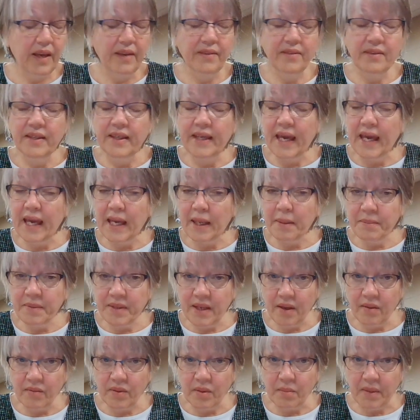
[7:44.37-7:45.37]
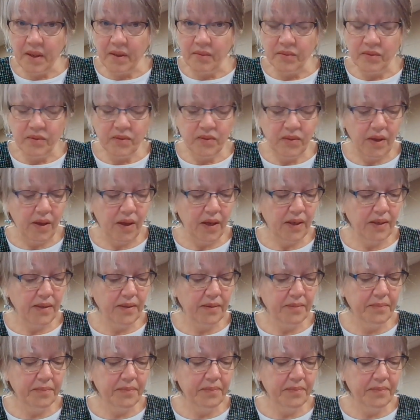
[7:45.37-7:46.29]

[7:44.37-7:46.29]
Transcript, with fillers: as he came down the mountainside.